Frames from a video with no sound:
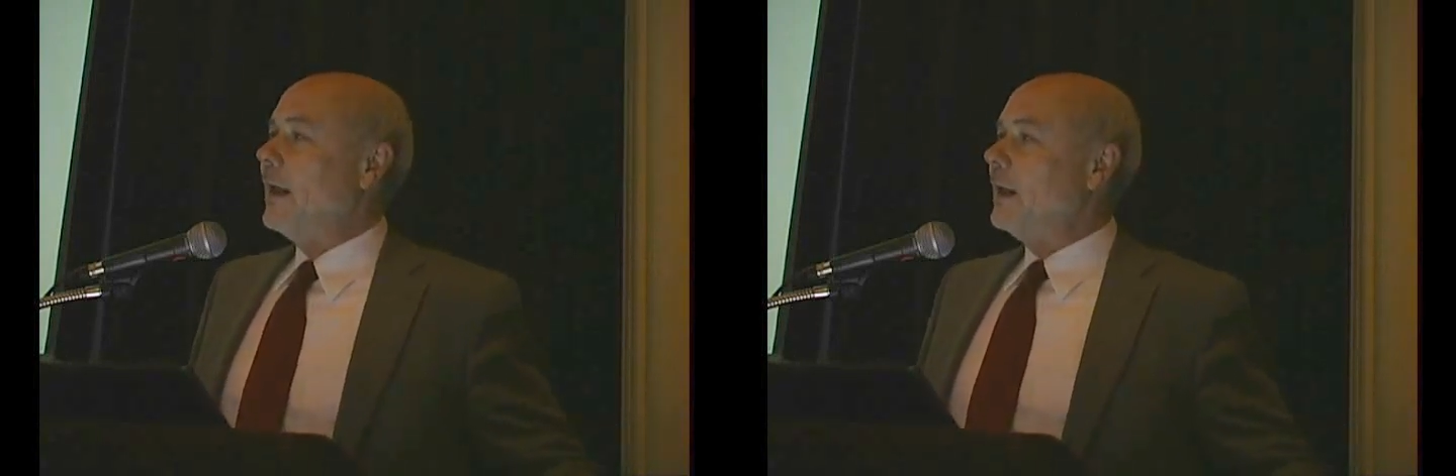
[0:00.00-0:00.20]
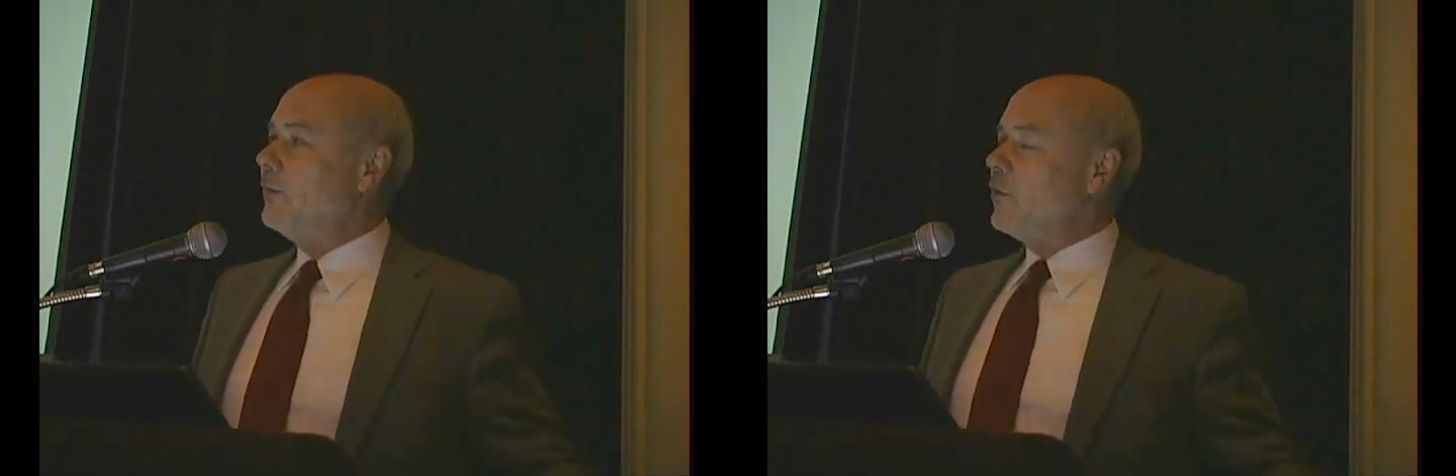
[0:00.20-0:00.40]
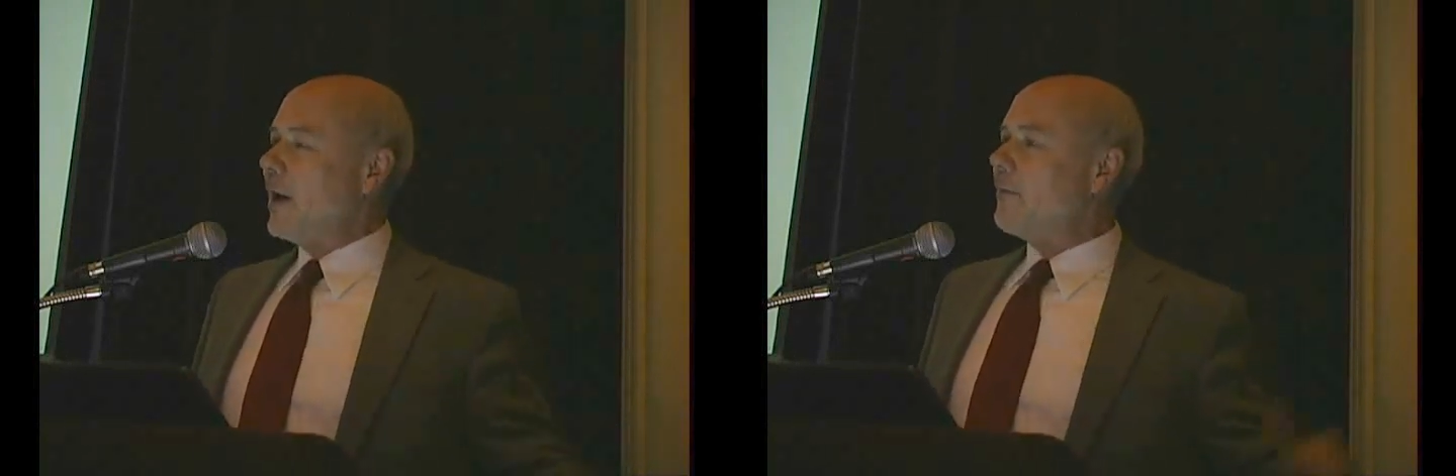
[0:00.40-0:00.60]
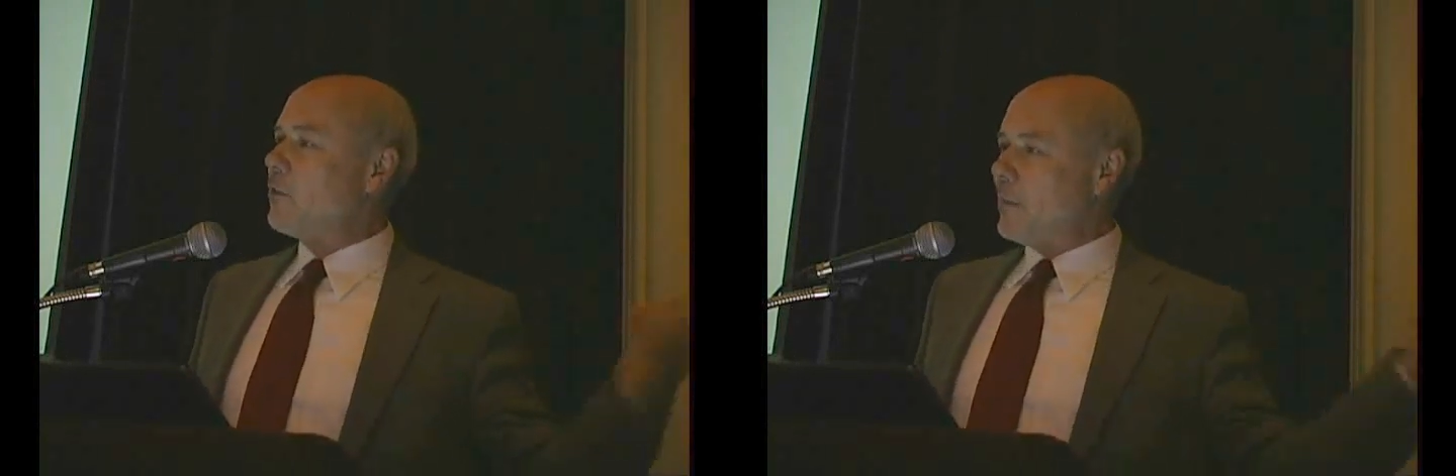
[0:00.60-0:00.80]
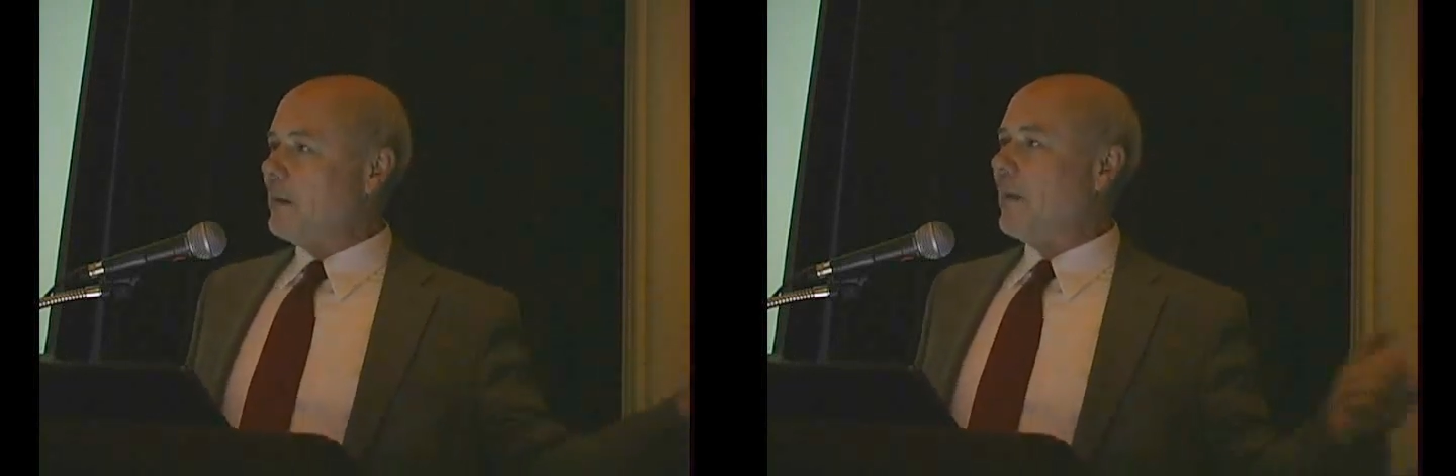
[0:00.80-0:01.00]
and if you
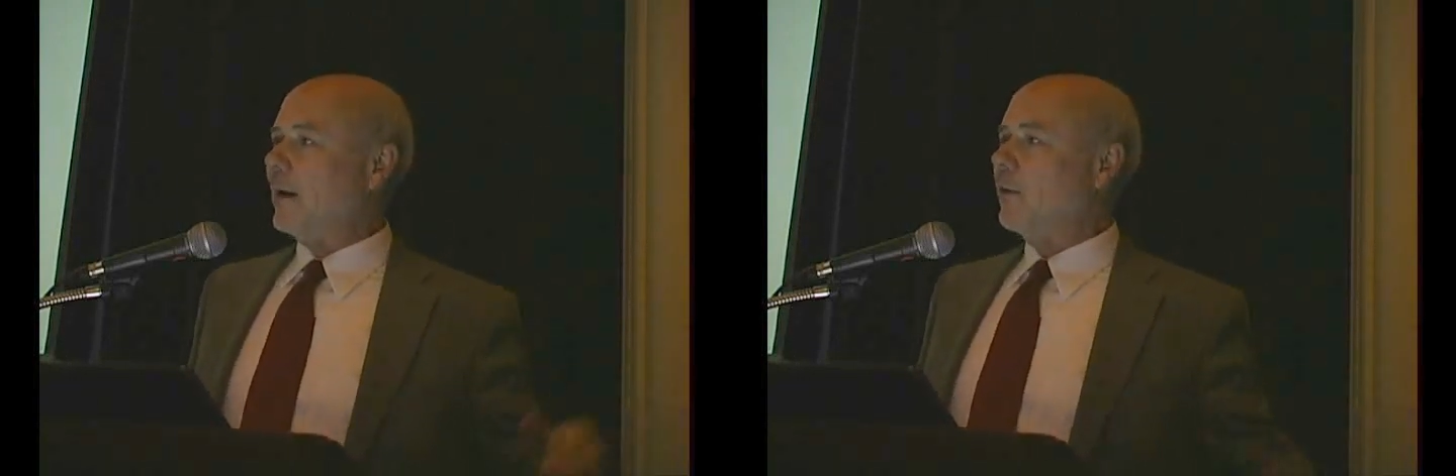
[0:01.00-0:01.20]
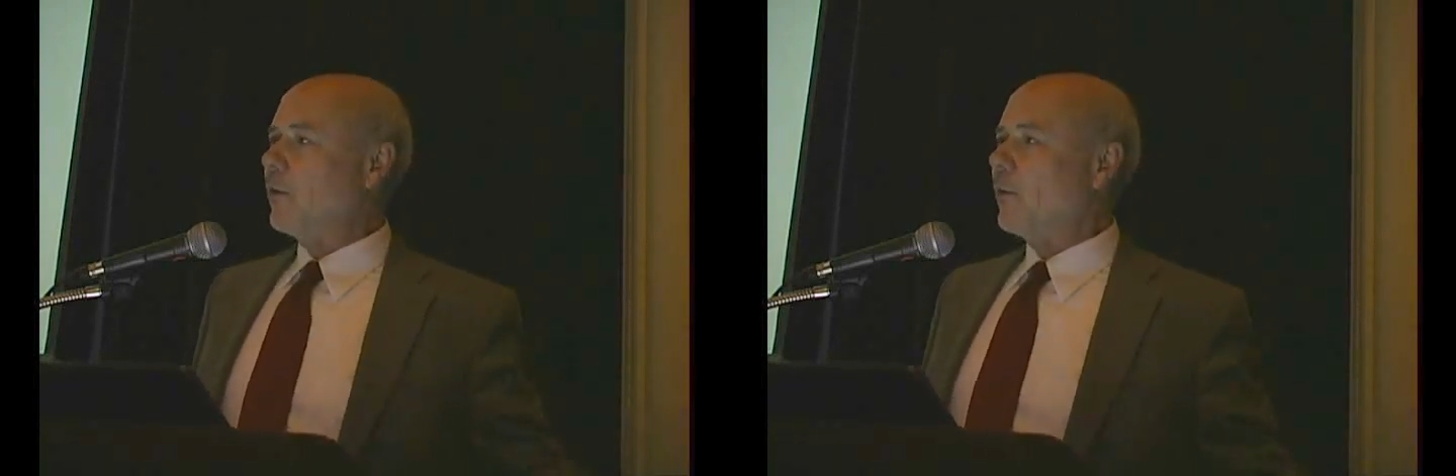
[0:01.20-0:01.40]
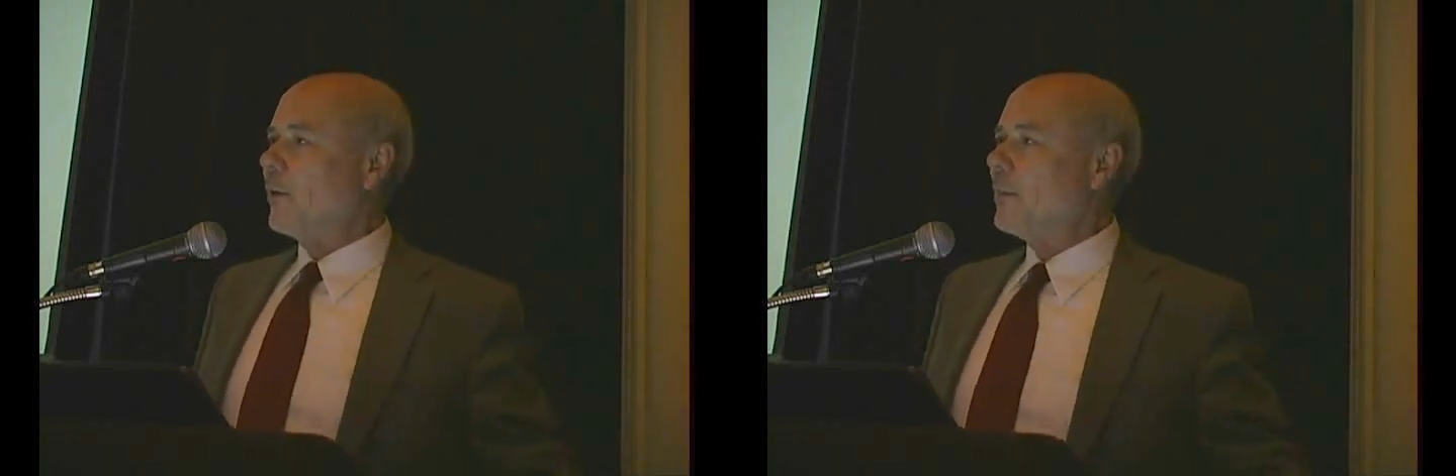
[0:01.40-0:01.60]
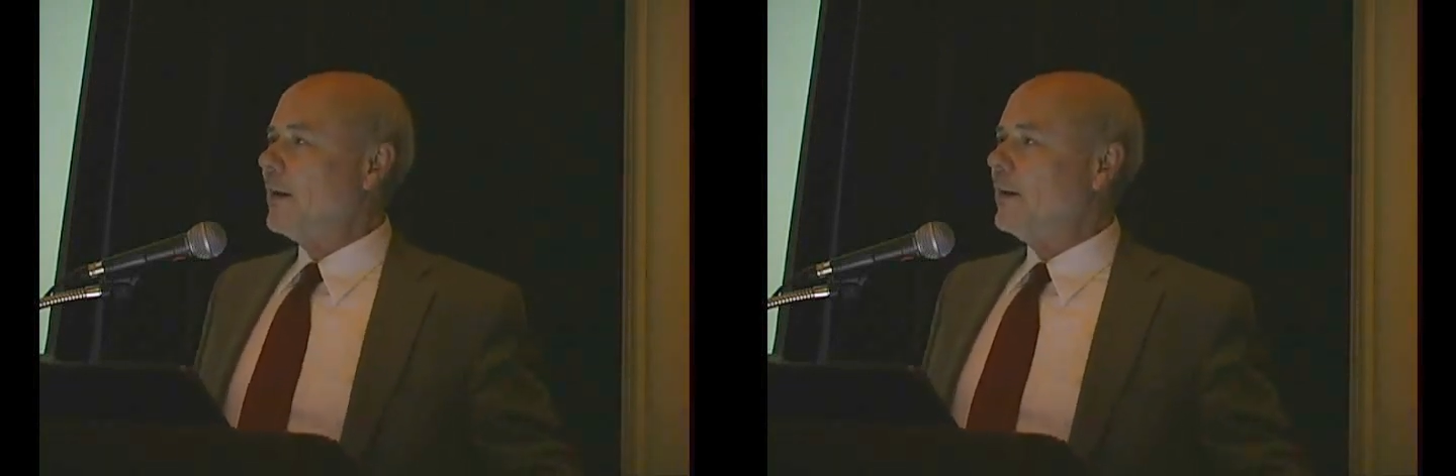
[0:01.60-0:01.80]
haven't met Michael Thorp,